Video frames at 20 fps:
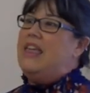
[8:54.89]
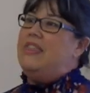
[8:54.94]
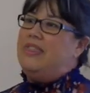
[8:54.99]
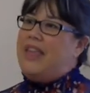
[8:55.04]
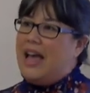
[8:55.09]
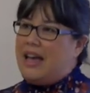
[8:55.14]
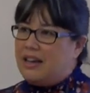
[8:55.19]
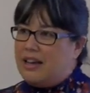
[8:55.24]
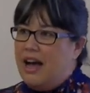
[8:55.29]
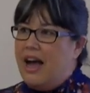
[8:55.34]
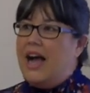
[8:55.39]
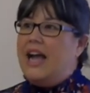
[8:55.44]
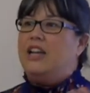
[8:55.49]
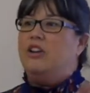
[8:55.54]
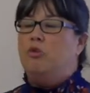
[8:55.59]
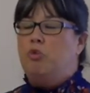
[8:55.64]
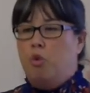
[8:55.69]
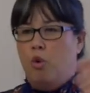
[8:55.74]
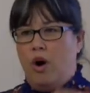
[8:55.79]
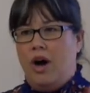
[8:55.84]
That kind
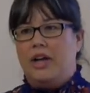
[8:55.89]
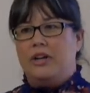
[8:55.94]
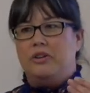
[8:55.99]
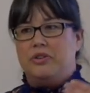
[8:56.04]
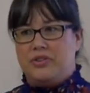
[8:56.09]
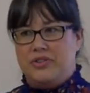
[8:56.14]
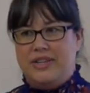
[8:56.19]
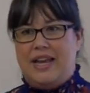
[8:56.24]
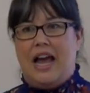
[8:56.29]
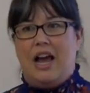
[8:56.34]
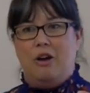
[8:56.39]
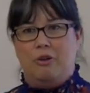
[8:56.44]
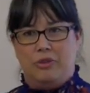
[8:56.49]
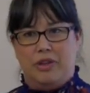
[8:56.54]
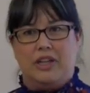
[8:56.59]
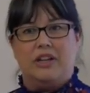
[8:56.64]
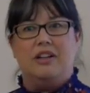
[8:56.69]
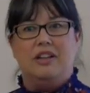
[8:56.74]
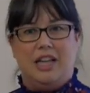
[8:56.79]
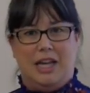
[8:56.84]
of waters down
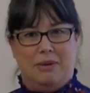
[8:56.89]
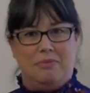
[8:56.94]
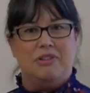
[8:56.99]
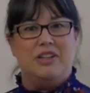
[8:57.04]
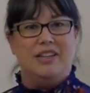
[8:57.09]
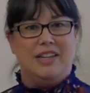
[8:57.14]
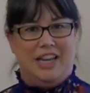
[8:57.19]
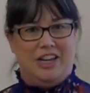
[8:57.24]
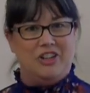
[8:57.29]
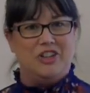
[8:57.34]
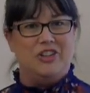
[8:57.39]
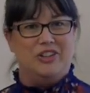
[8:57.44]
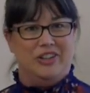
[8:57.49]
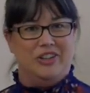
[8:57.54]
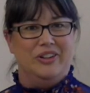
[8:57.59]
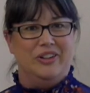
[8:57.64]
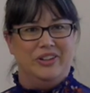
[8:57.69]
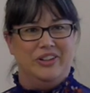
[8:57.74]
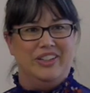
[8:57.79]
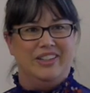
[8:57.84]
the claim to
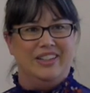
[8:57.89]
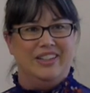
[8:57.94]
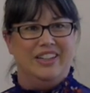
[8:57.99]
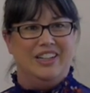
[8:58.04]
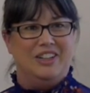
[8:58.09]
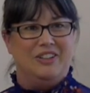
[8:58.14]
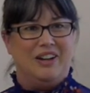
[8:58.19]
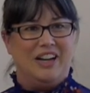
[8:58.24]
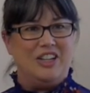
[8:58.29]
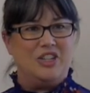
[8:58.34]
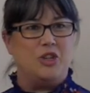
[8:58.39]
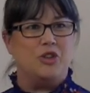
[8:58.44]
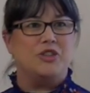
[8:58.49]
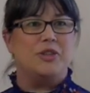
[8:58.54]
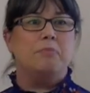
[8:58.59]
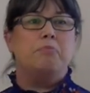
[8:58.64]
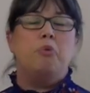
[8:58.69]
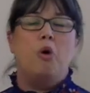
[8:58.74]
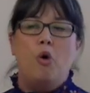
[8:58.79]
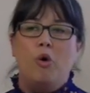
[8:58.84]
nationhood, right? So it's
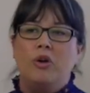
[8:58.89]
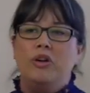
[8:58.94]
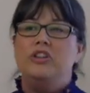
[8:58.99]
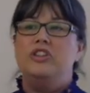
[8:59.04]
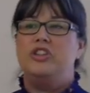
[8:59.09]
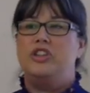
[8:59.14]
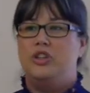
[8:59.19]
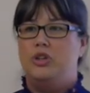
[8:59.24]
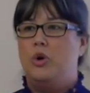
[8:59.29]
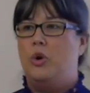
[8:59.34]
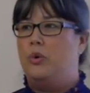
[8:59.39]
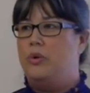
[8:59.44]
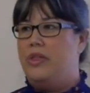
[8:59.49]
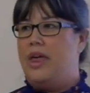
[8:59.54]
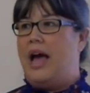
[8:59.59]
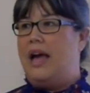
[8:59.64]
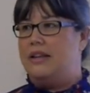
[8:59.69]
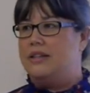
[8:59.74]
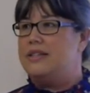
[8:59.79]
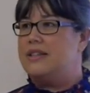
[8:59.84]
important to know
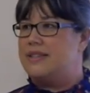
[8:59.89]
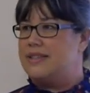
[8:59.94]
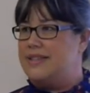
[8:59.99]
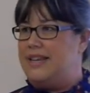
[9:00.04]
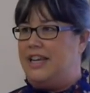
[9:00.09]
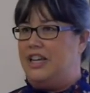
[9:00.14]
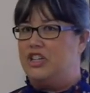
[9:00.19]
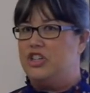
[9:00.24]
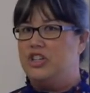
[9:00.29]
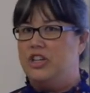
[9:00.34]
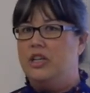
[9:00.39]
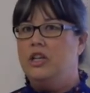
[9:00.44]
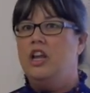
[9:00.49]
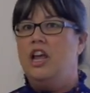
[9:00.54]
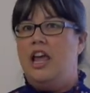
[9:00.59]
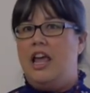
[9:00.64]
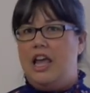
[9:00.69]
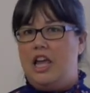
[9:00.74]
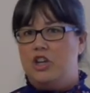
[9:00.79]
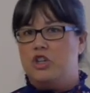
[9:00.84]
that distinction
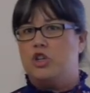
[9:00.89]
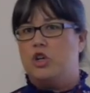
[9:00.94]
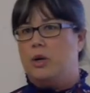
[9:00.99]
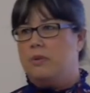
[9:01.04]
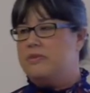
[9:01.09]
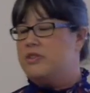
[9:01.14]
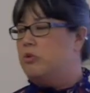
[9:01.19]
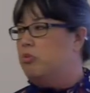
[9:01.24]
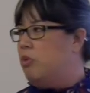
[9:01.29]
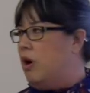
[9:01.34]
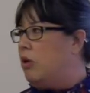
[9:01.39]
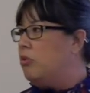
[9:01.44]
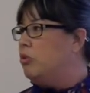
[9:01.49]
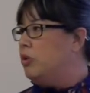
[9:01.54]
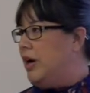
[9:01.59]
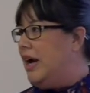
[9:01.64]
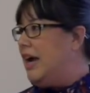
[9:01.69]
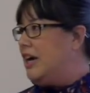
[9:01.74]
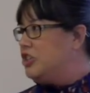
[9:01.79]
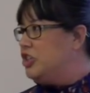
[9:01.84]
in terms of what
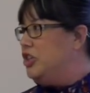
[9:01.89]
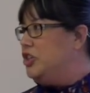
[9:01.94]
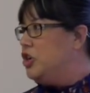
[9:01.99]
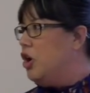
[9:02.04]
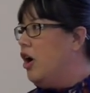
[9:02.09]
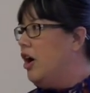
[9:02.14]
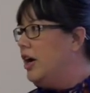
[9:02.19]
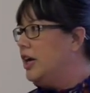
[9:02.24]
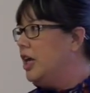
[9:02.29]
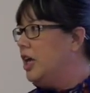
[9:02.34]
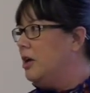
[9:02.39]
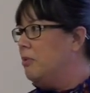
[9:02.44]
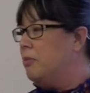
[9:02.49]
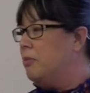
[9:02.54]
we're actually talking